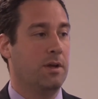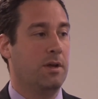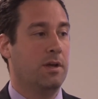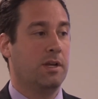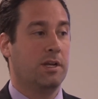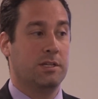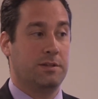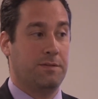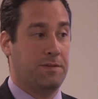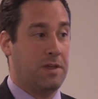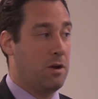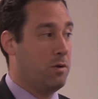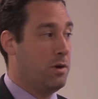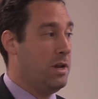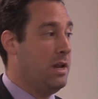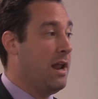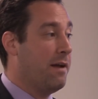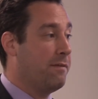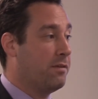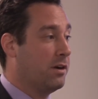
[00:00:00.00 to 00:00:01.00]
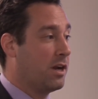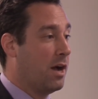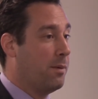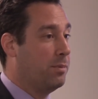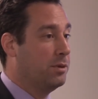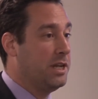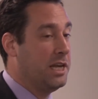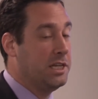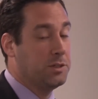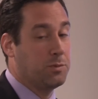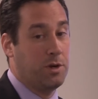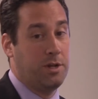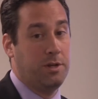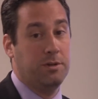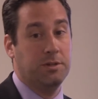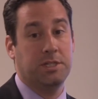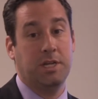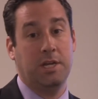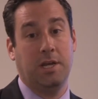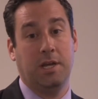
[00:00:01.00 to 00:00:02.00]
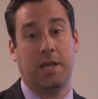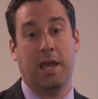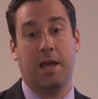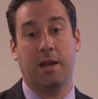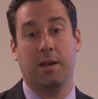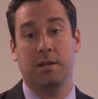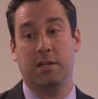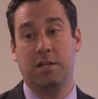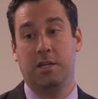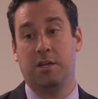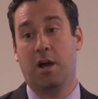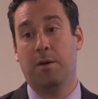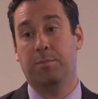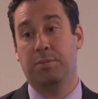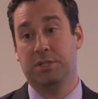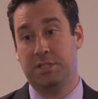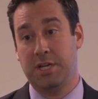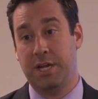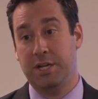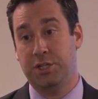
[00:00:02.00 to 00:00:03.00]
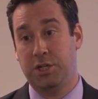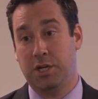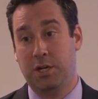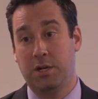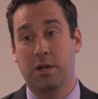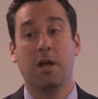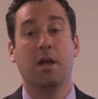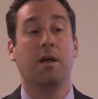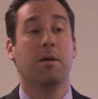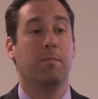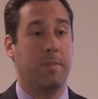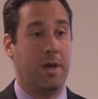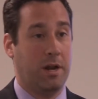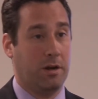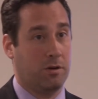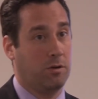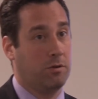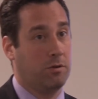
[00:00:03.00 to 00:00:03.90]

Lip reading: Because if they don't eat after a couple days, what do you see again? Decompensation, medical